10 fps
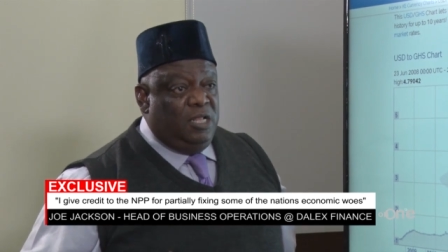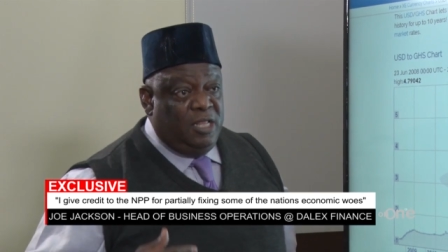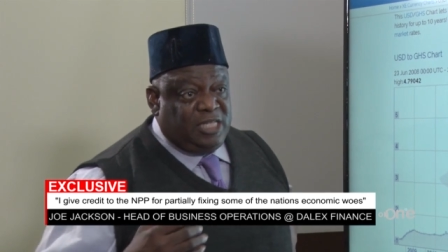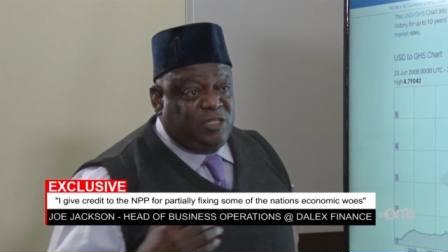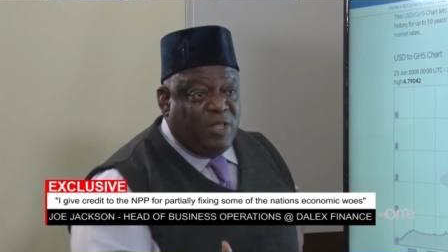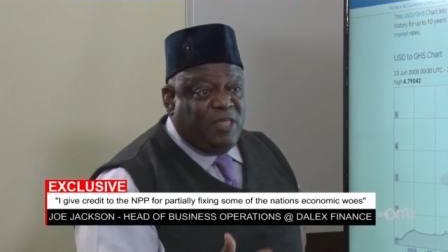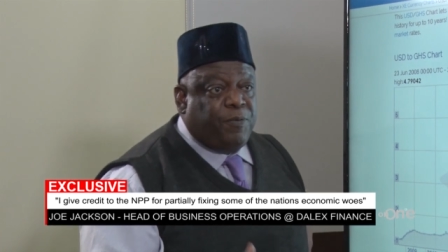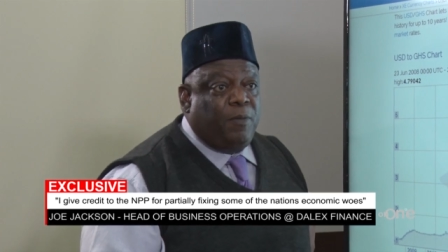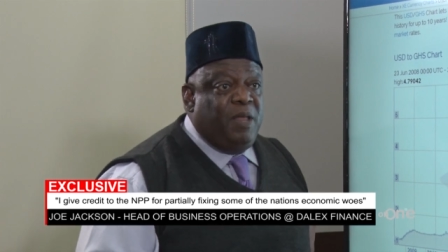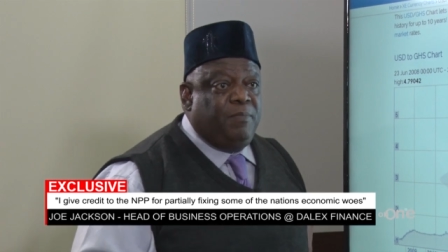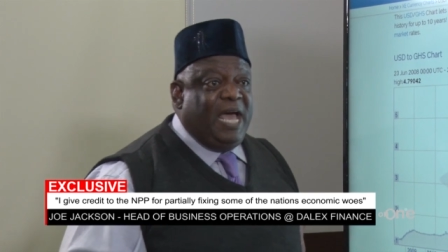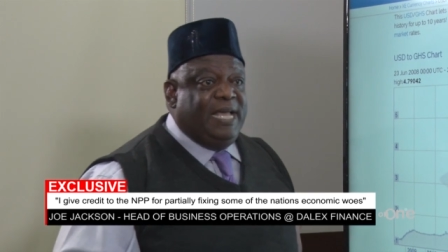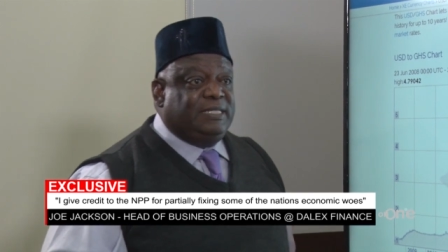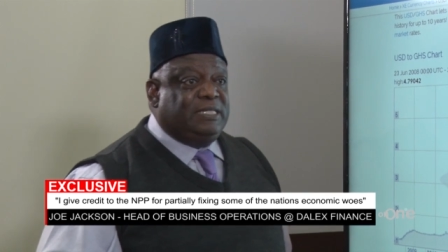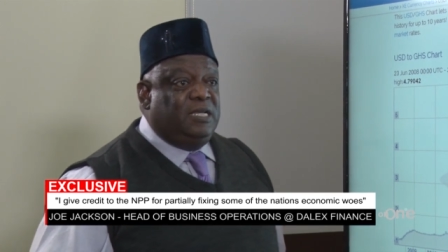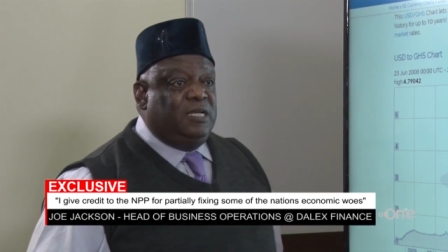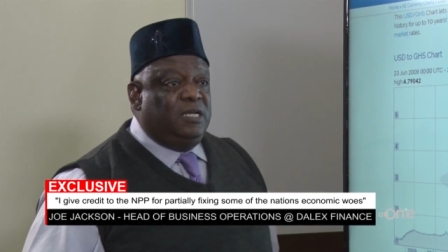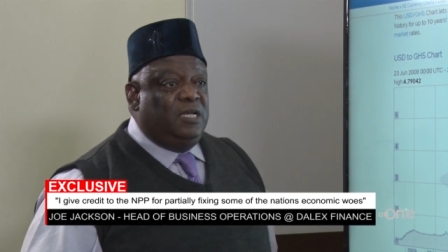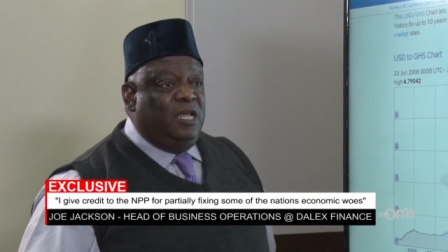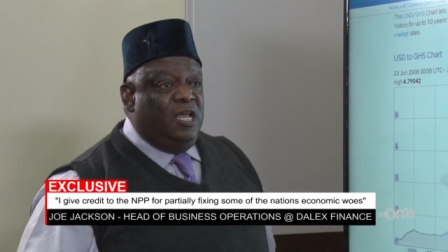That's where the problem lies.
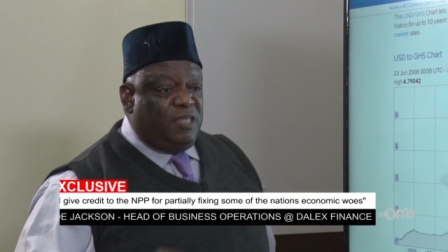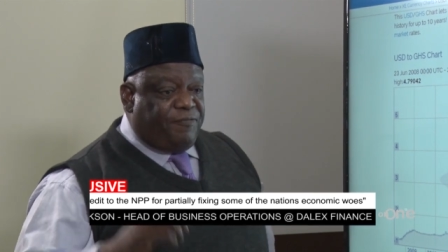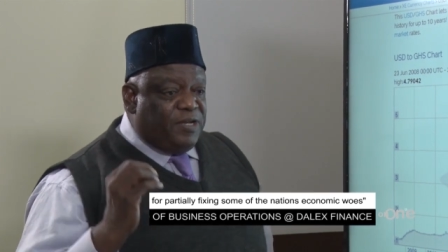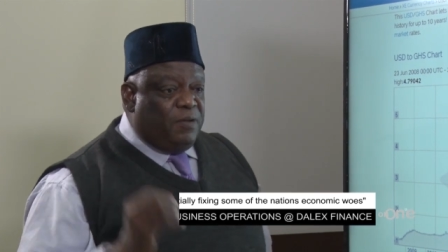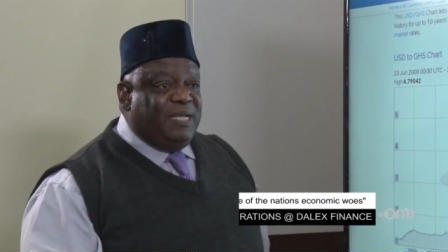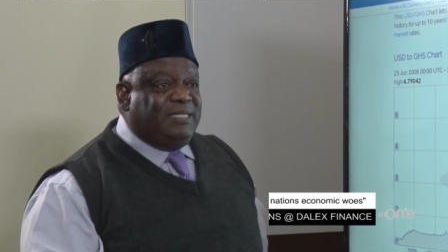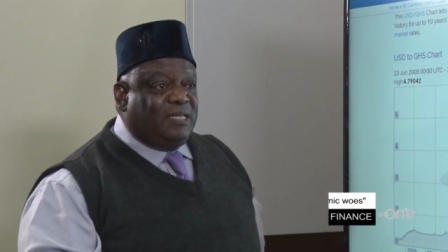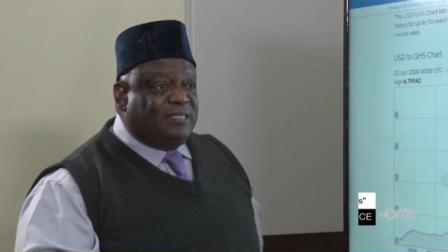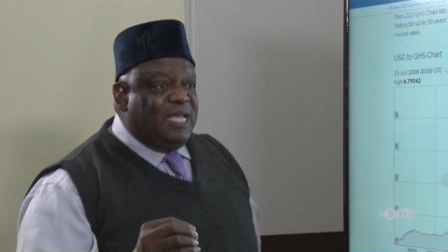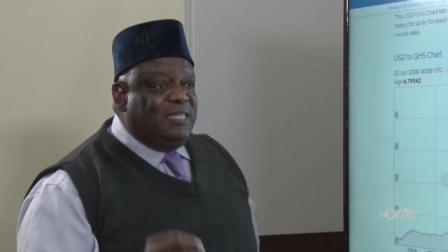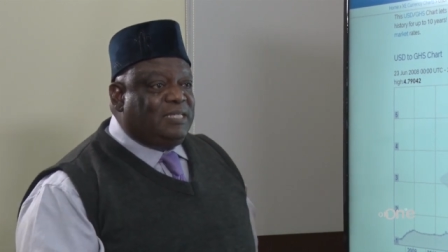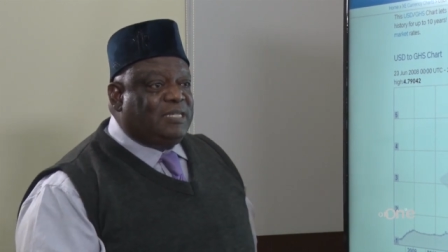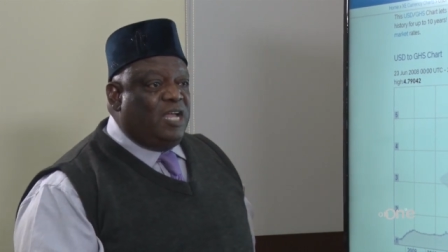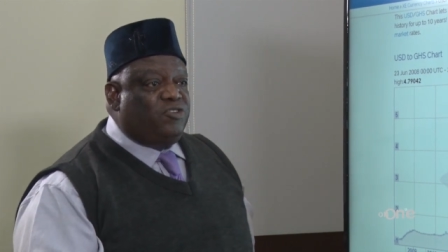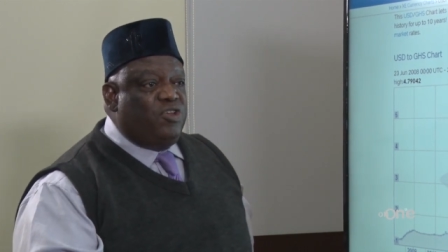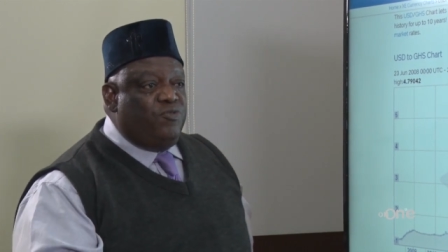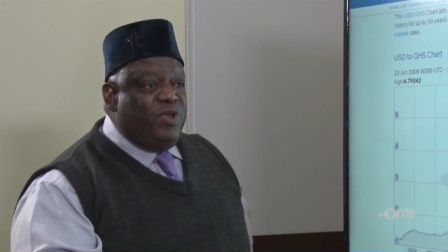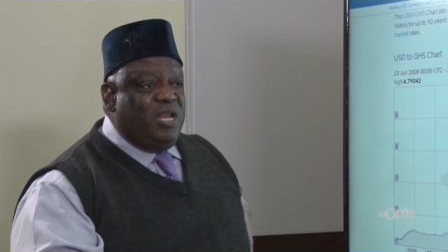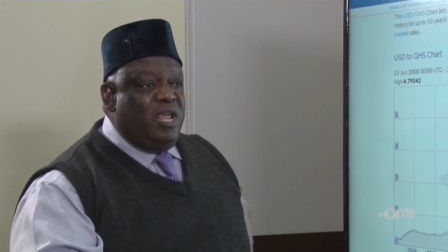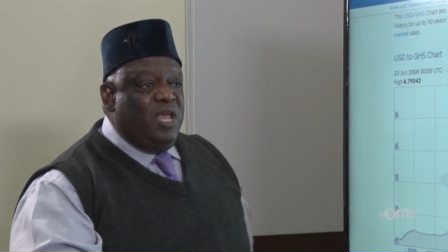The fundamentals in this country
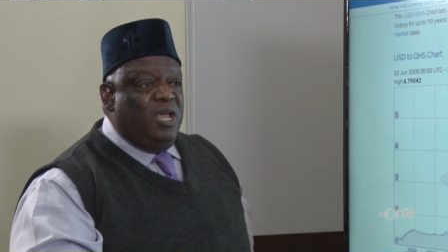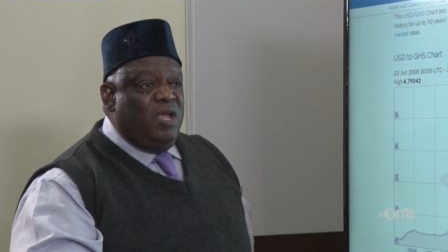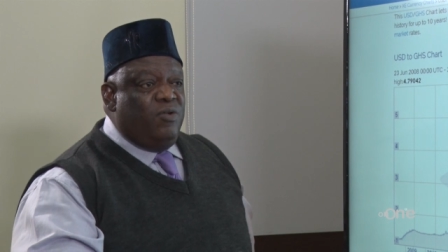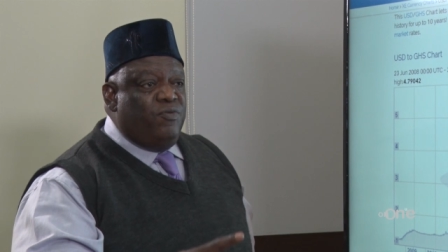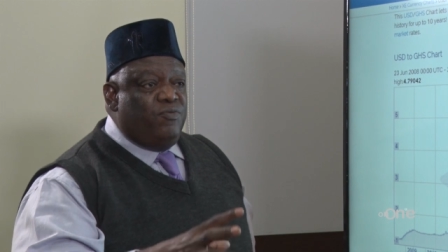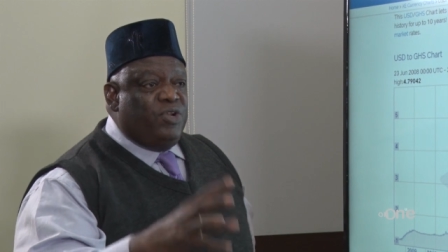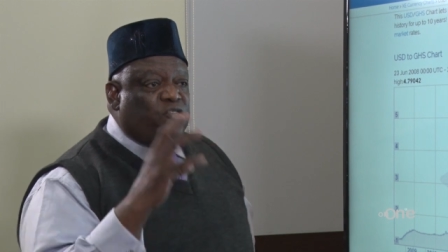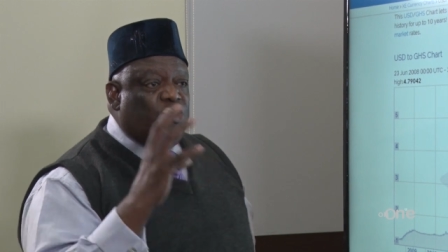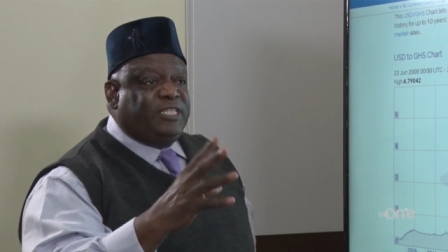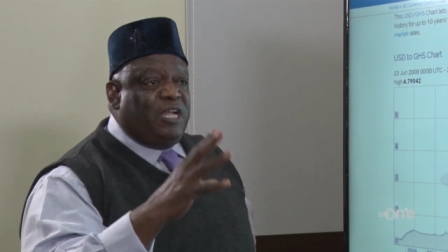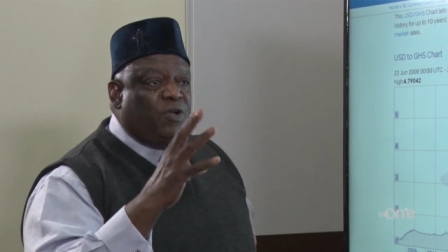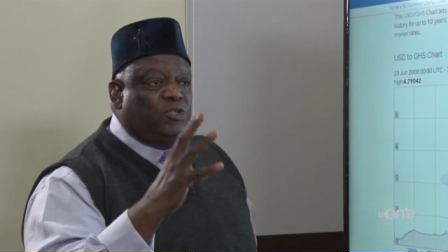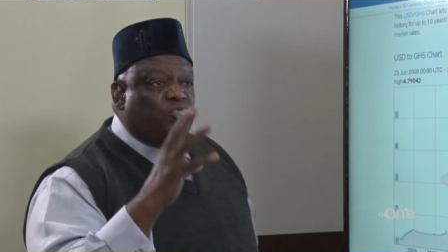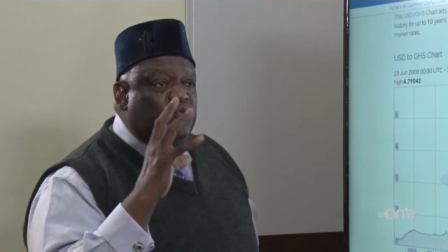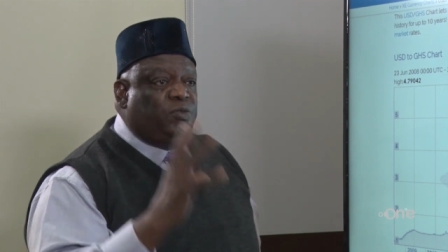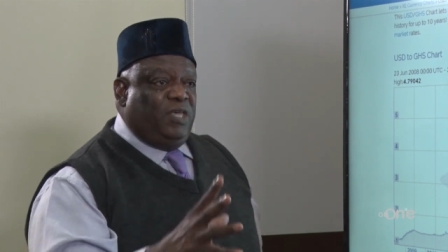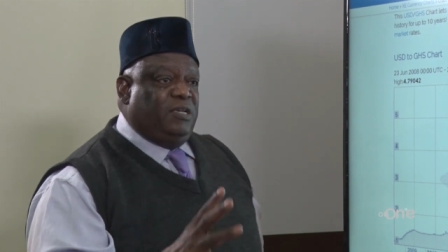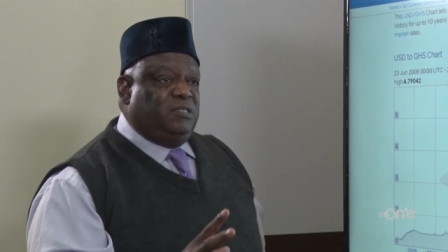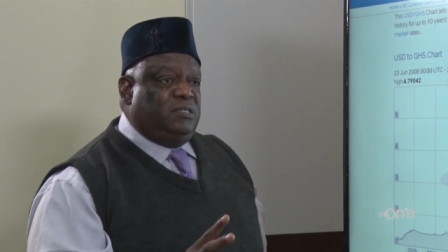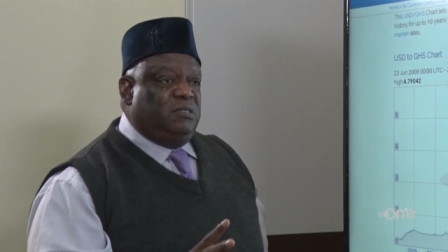really resonate around two
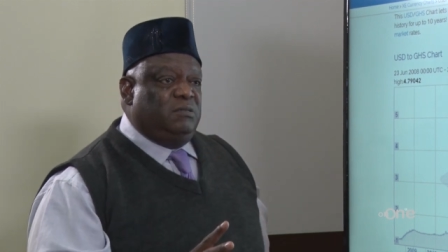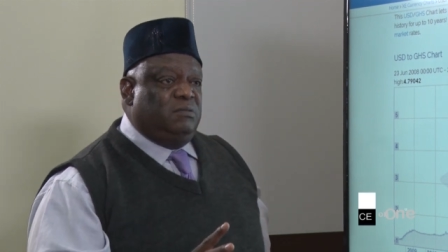things.